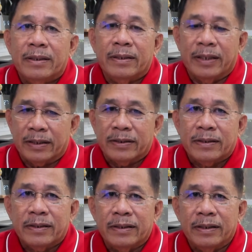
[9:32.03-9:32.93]

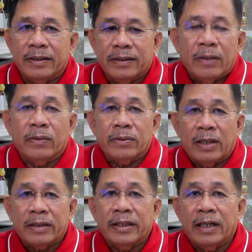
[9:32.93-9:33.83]
Next is
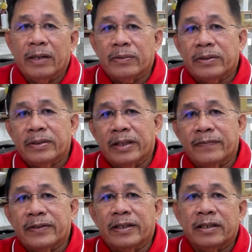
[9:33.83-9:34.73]
contracting out
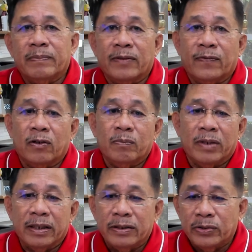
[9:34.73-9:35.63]
services performed
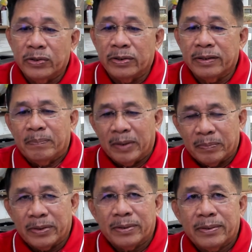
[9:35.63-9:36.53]
by union
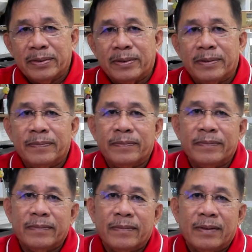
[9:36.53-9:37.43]
members.
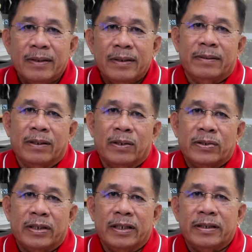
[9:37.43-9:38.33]
The law
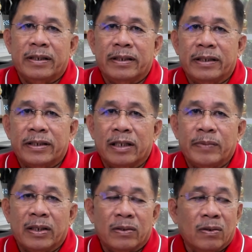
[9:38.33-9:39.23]
says that it shall
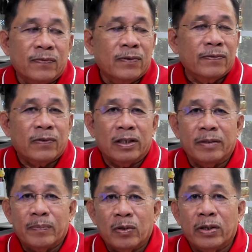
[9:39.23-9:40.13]
be unlawful for an
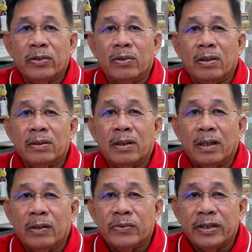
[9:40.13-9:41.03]
employer to contract
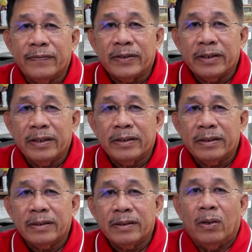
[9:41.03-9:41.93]
out
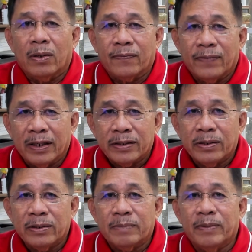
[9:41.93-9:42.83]
services or
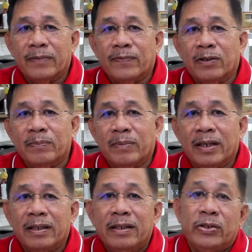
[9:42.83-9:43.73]
functions performed
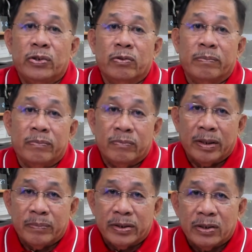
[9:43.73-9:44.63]
by union
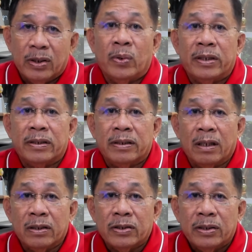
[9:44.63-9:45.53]
members when
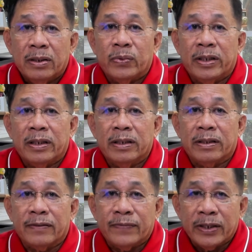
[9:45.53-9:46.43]
such will
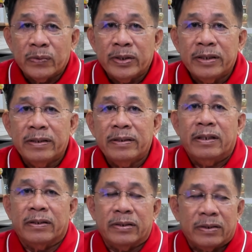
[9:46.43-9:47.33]
interfere with,
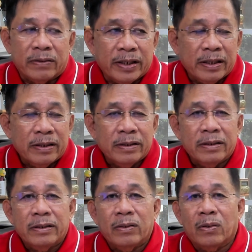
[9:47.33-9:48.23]

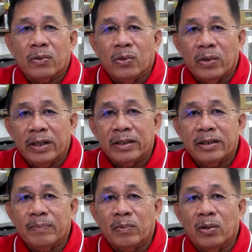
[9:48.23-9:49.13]
restrain, or coerce
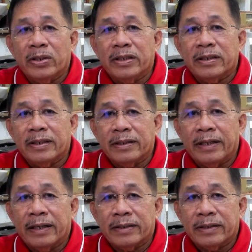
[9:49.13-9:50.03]
employees in
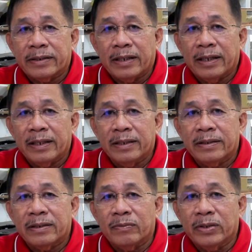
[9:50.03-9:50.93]
the
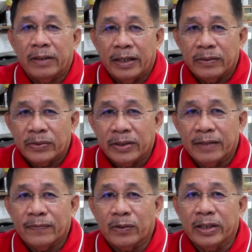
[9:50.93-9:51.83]
exercise of their right to
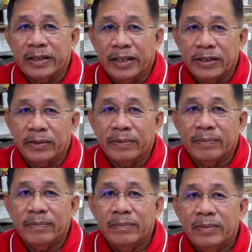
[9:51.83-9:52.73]
self-organization.
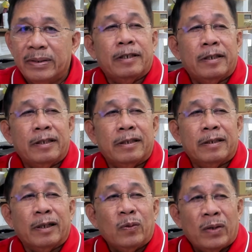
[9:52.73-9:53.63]

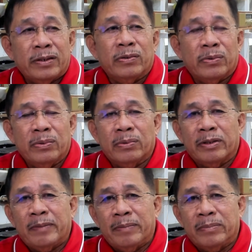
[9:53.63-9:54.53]
I want you to
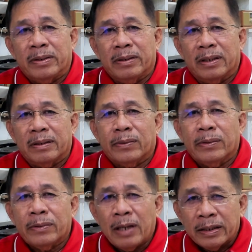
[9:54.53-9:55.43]
remember that
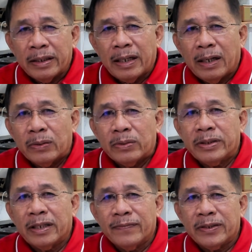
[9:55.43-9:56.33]
contracting out
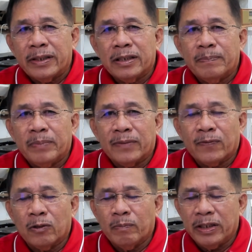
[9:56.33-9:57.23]
services
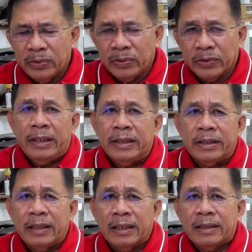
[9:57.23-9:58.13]
performed by unions
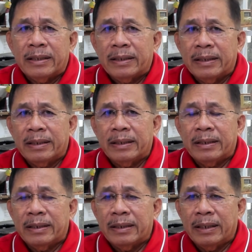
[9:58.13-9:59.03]
is not
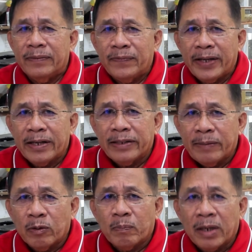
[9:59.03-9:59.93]
unfair
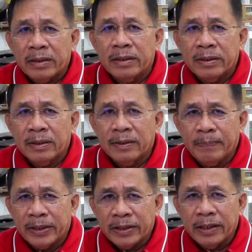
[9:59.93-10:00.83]
labor practice
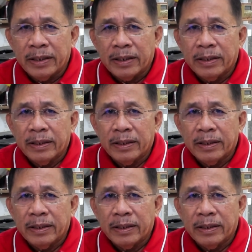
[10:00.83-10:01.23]
per se.